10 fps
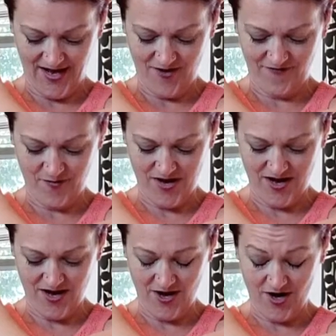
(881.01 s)
now from
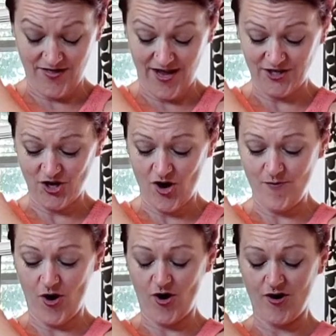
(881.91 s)
here, that
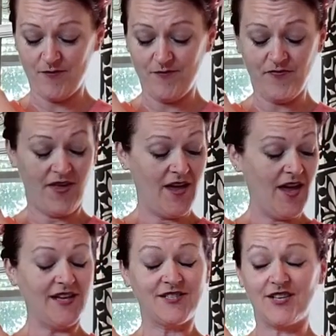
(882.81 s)
top arm
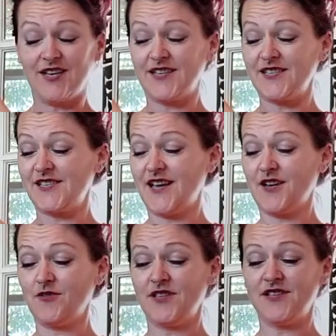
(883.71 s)
is going to extend
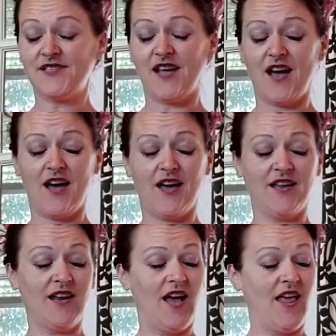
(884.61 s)
out to the
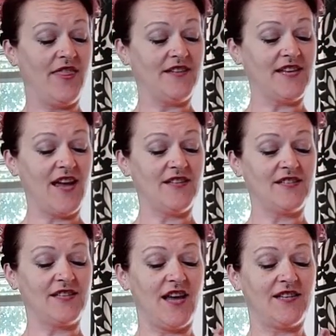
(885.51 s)
side. This hand
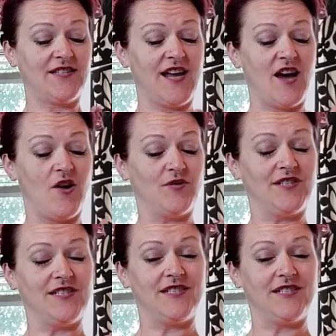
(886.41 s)
slides down.